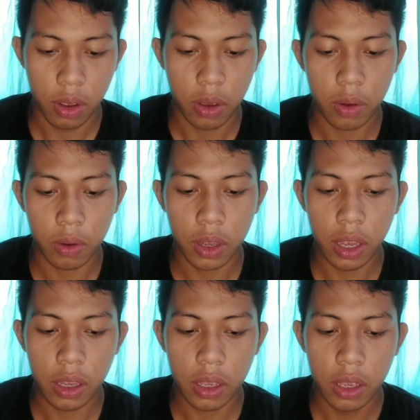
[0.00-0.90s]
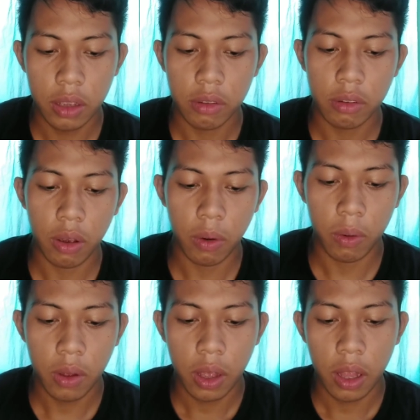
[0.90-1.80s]
Okay,
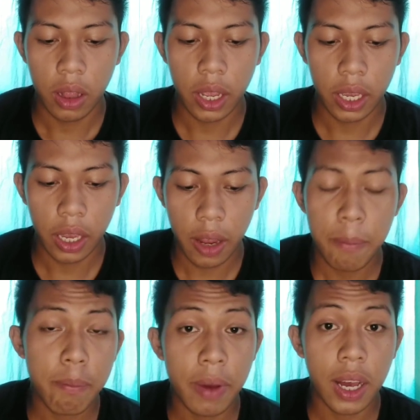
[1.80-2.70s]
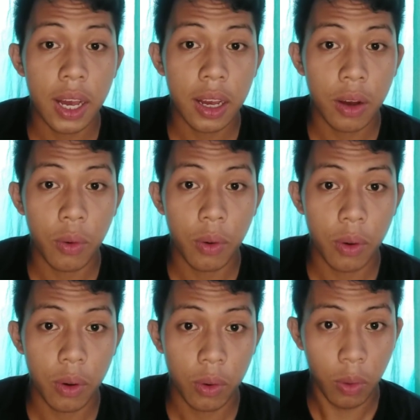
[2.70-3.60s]
so like impact
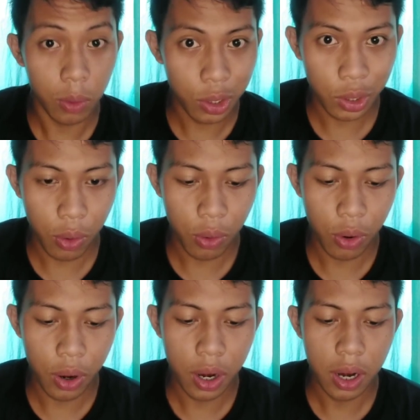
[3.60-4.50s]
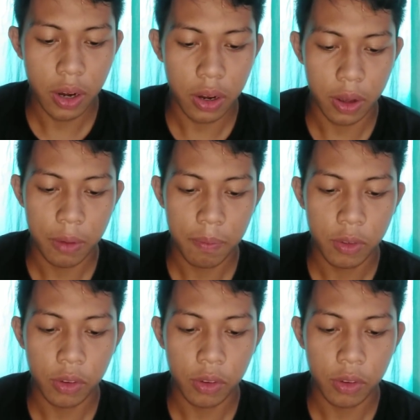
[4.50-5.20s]
culture, no?